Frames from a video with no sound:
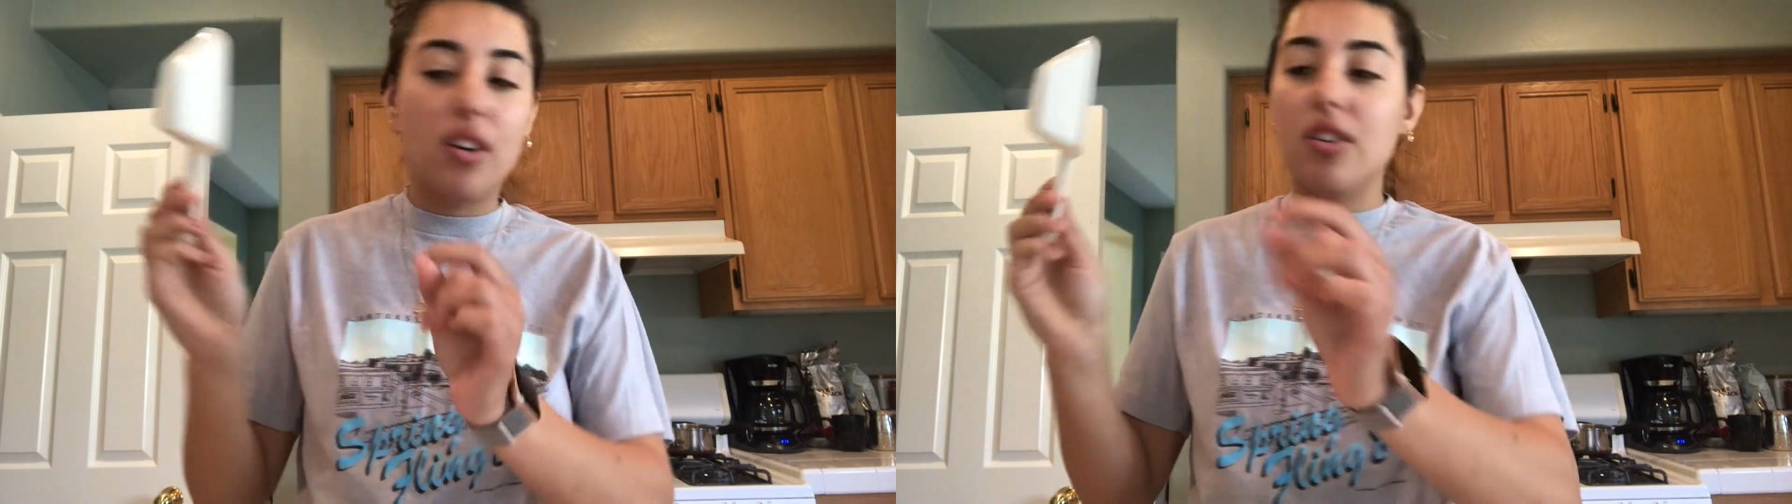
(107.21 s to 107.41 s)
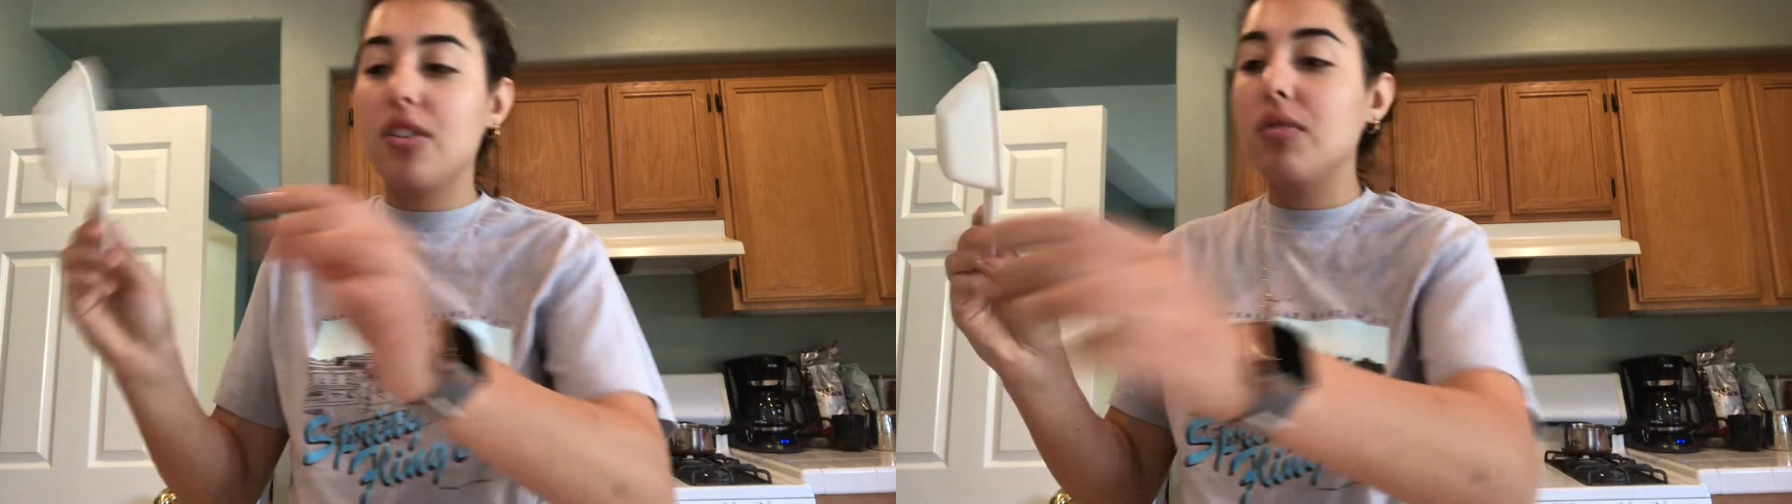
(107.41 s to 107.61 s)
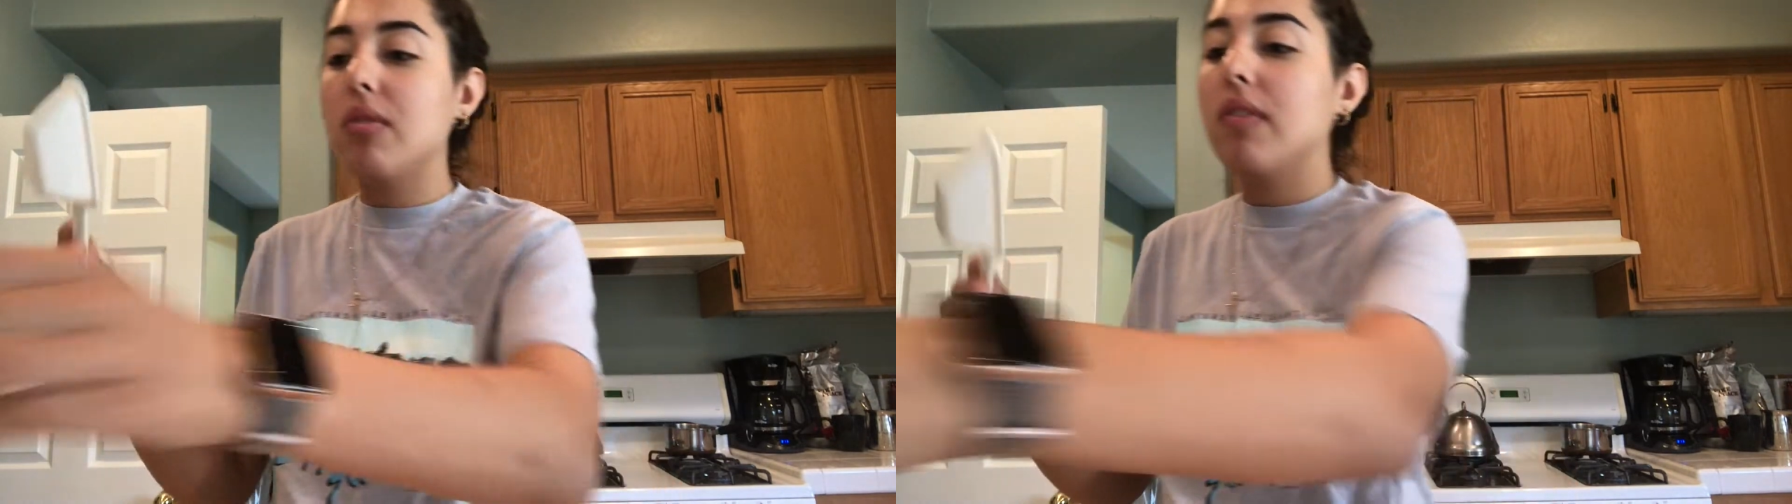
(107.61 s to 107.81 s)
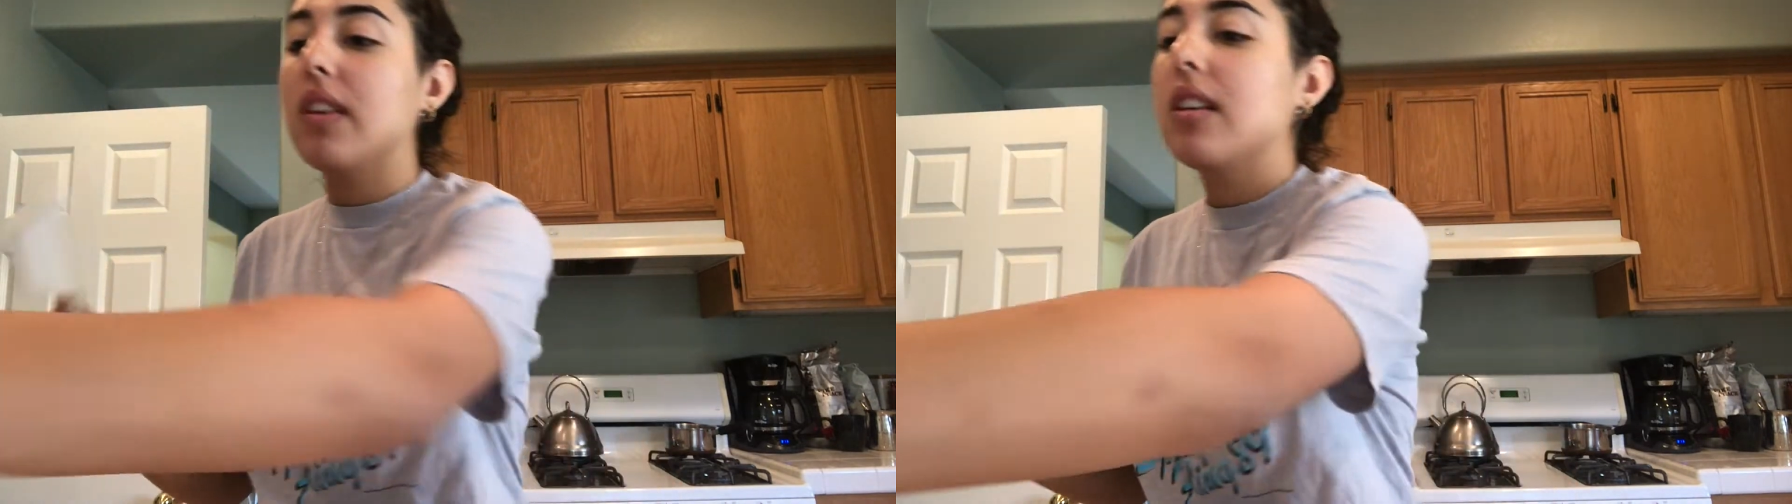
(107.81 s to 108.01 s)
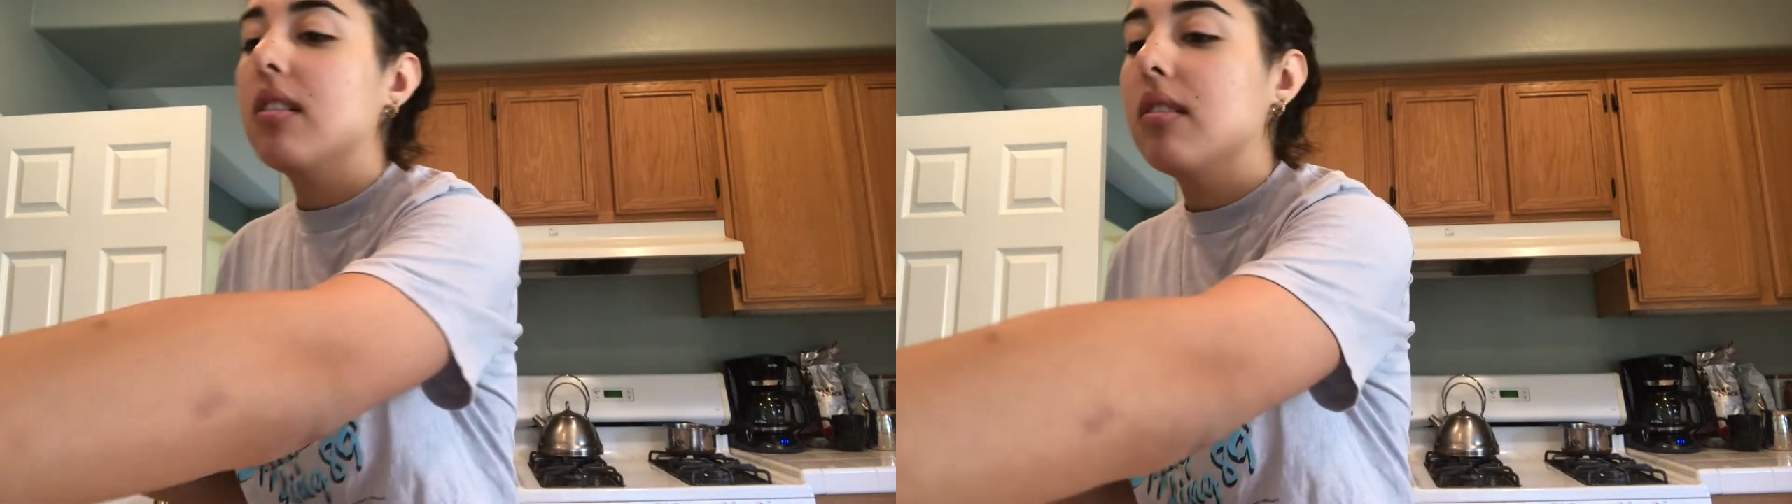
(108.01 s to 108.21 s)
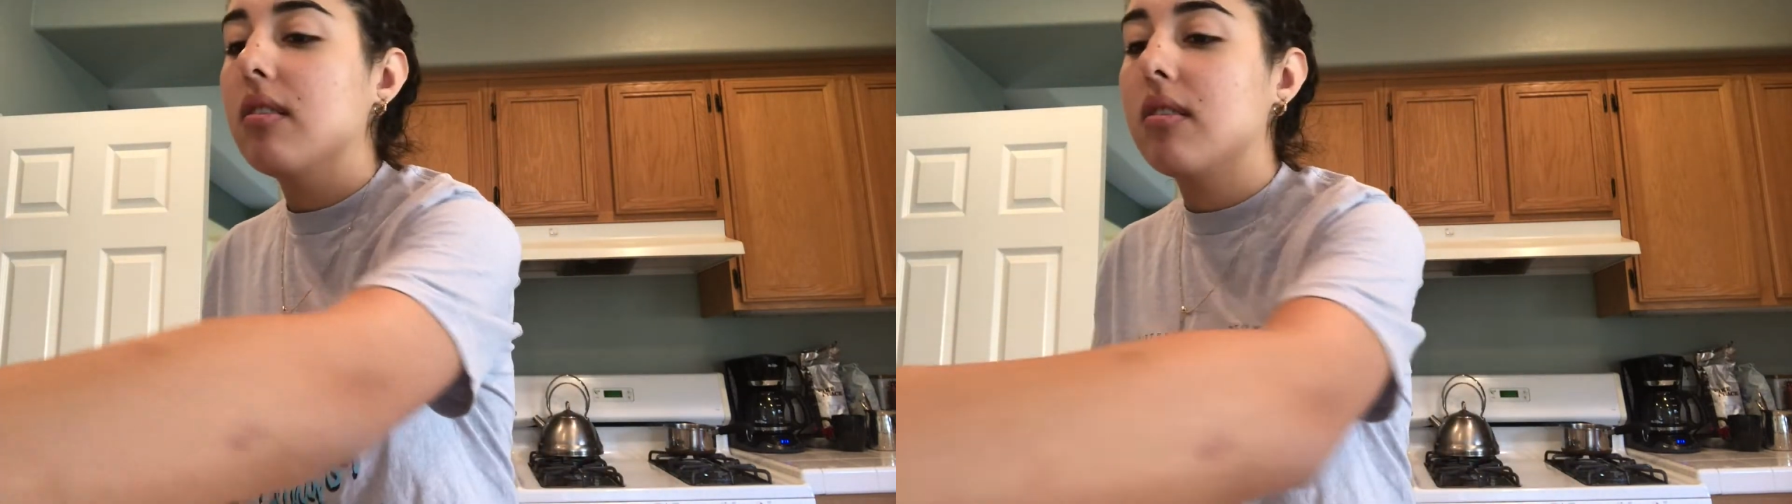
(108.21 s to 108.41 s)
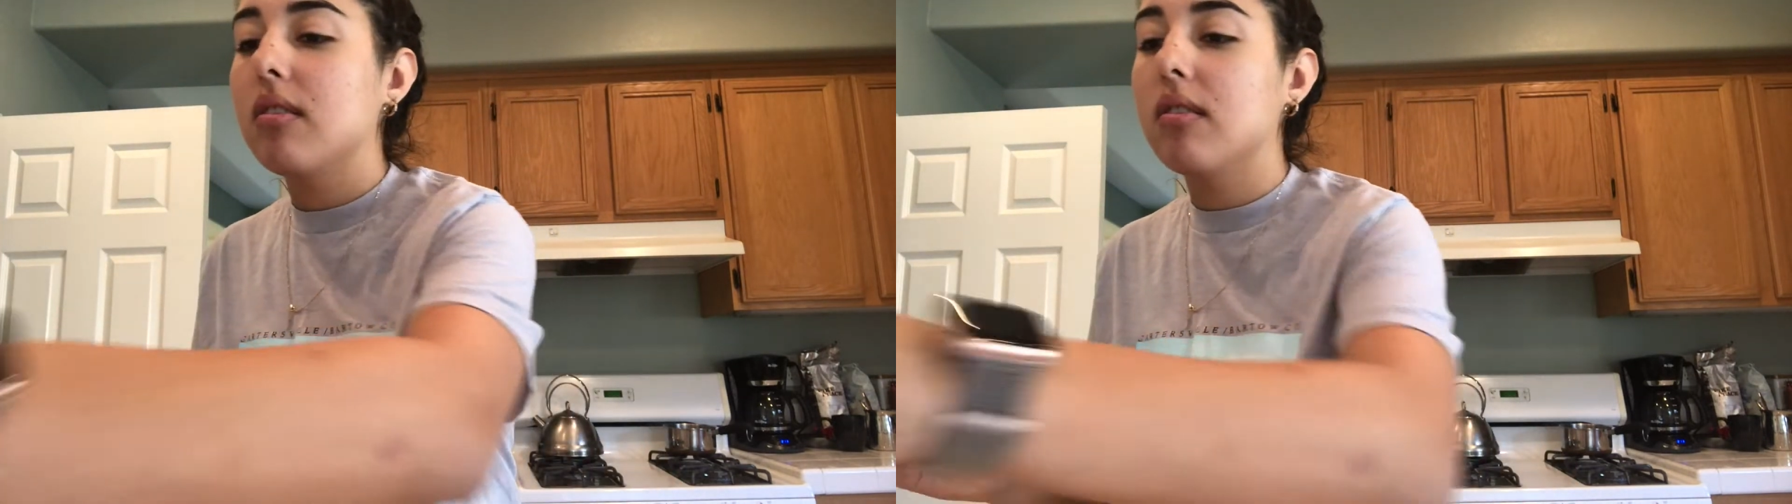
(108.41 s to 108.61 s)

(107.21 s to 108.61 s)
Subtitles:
2 of these.